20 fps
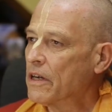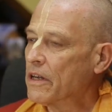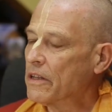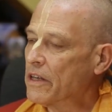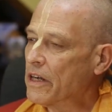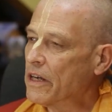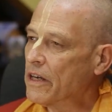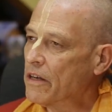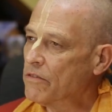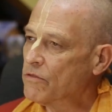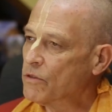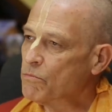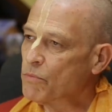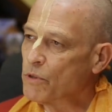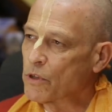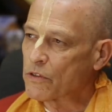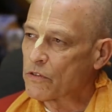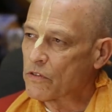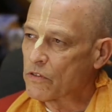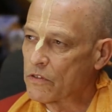and they have a
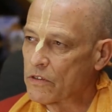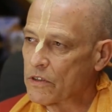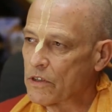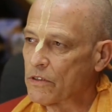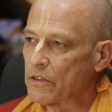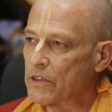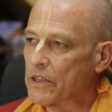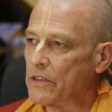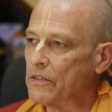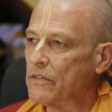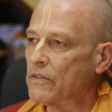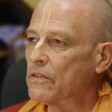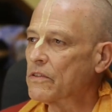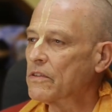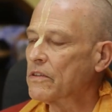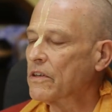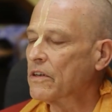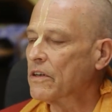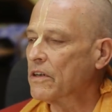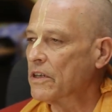book
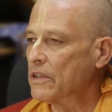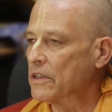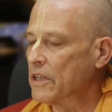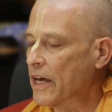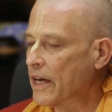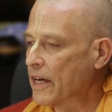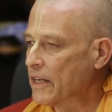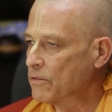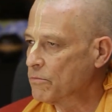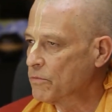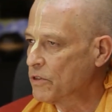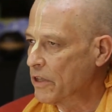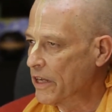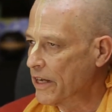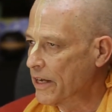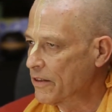series on animal